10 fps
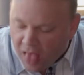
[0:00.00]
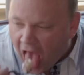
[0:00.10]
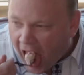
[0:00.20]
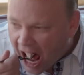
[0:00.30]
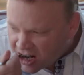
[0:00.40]

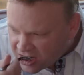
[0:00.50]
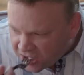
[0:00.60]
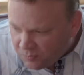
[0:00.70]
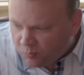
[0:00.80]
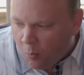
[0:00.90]
Dude,
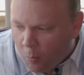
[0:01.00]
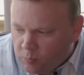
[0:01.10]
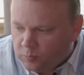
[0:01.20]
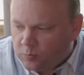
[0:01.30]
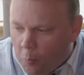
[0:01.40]

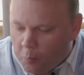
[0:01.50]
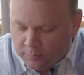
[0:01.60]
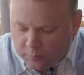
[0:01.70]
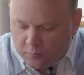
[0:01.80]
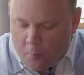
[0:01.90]
amazing. It's
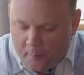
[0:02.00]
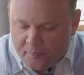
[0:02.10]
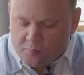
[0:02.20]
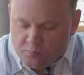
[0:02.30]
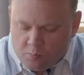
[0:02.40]
incredibly fluffy.
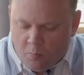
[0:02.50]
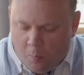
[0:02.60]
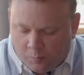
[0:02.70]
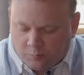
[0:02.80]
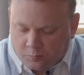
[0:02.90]
I know
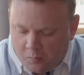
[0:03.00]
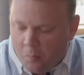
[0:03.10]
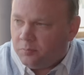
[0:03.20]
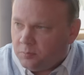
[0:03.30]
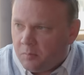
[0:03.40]
usually
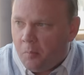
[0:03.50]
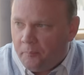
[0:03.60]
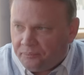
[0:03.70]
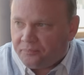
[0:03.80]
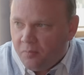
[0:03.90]
with cheesecake,